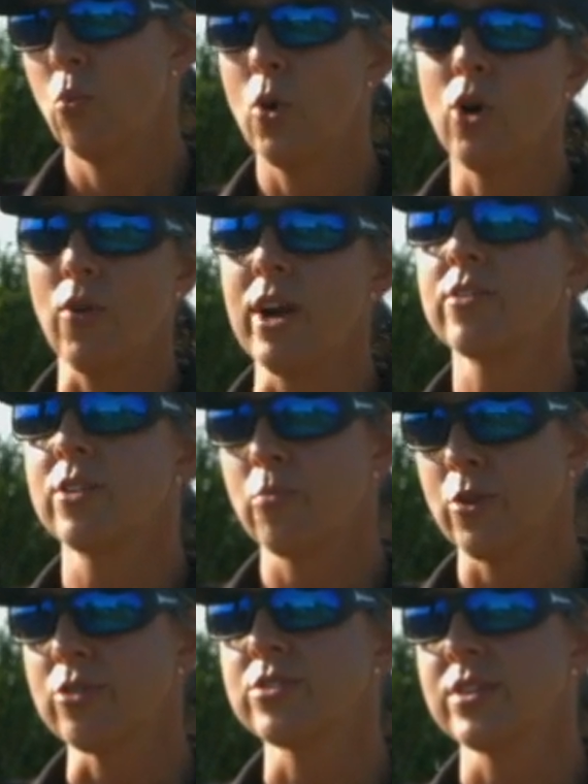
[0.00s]
well-rounded
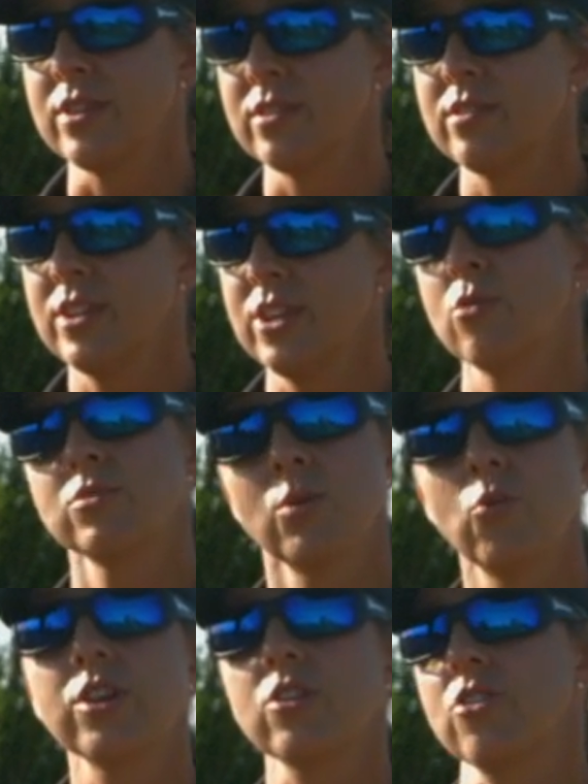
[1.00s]
person, you know,
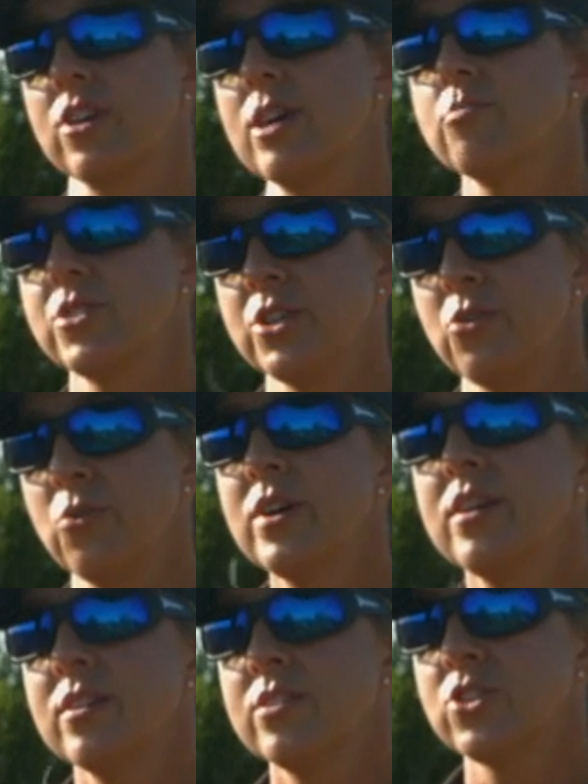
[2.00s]
someone to look up to
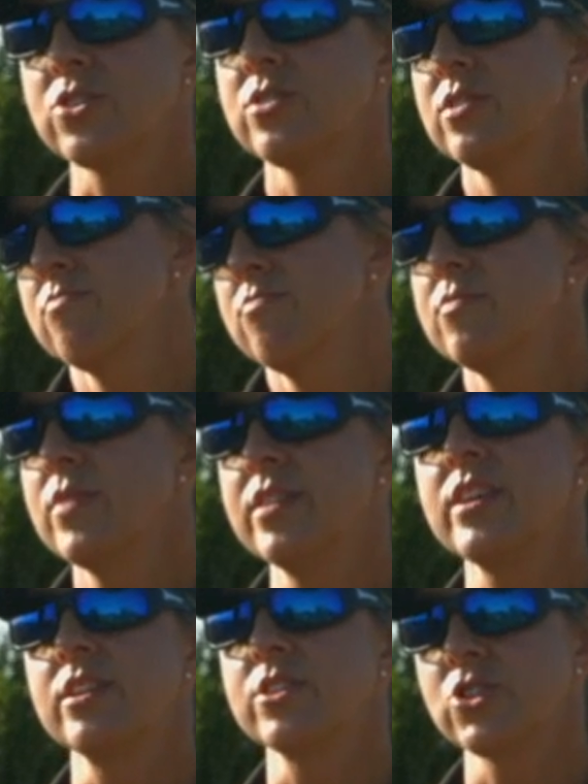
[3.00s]
just in
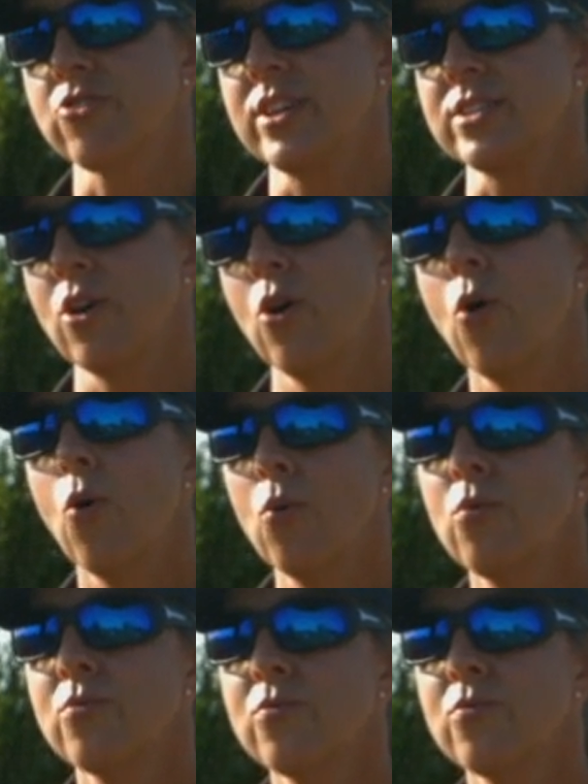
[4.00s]
the industry as a whole.